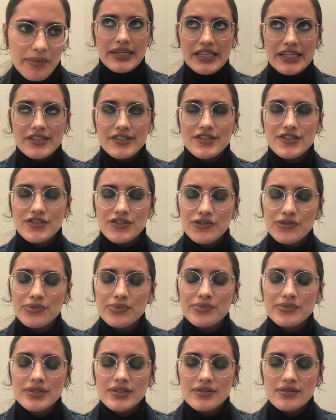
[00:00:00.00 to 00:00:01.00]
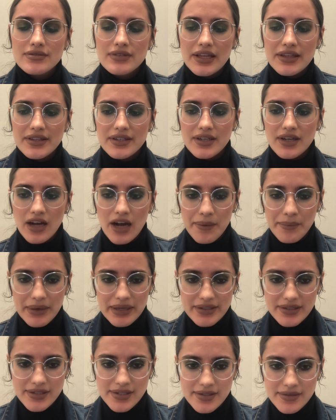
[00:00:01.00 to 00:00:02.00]
He assumed that the
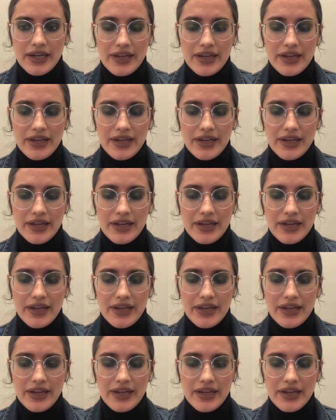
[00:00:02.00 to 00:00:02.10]
comments